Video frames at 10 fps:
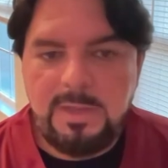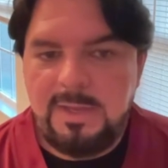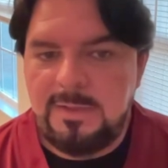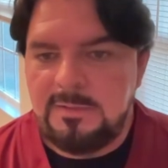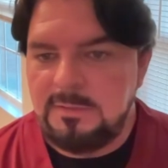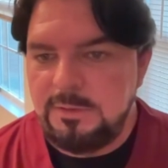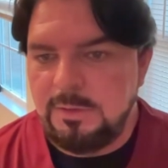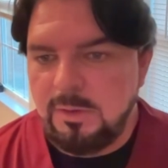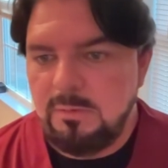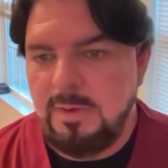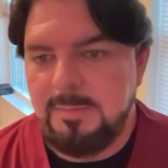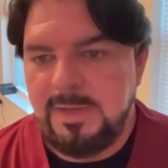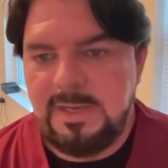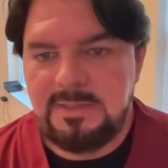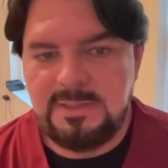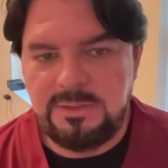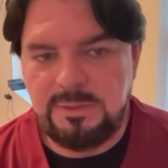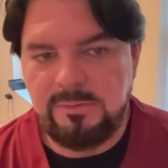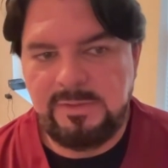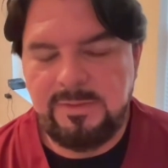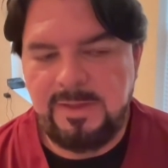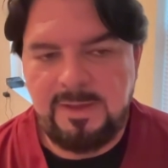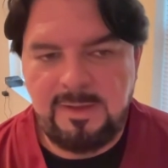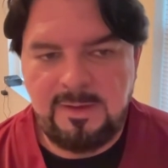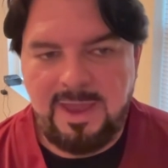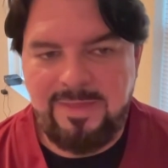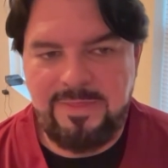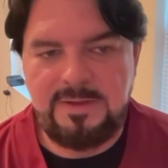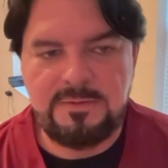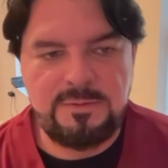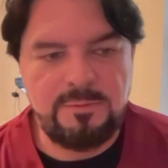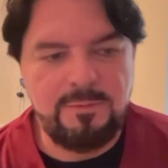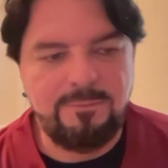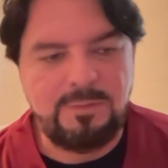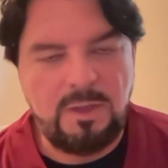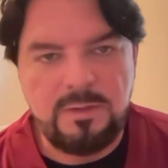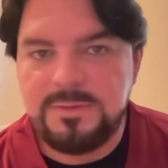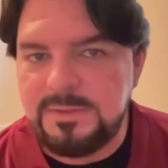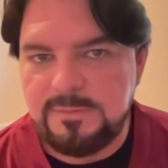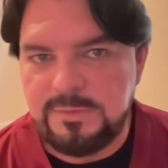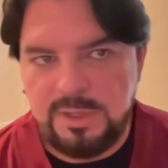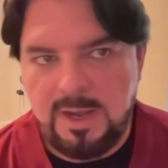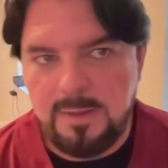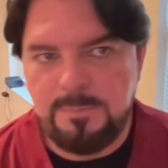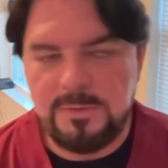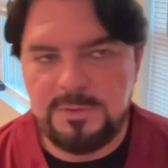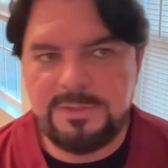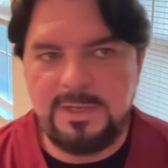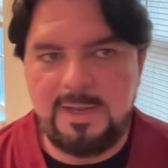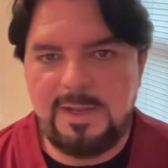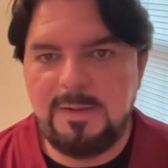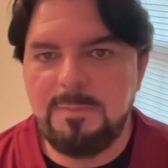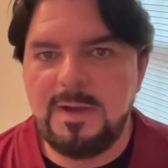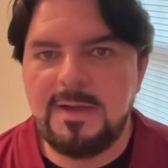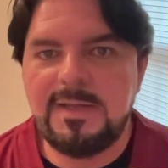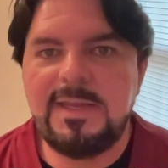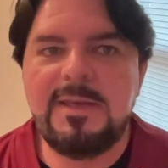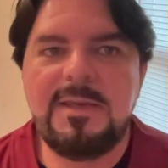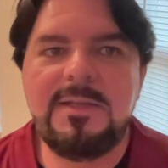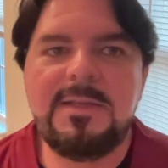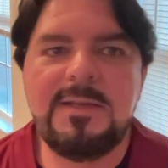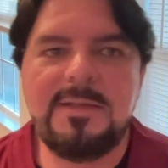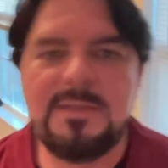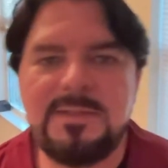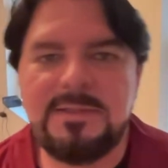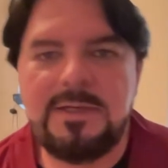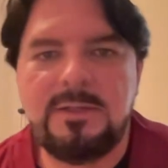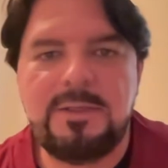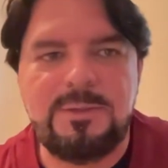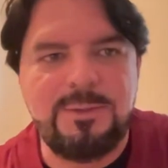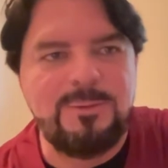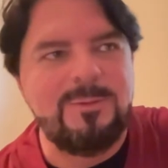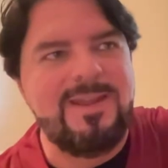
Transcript: and you know, I mean, he didn't do anything I think to have lost his job per se, but he didn't necessarily do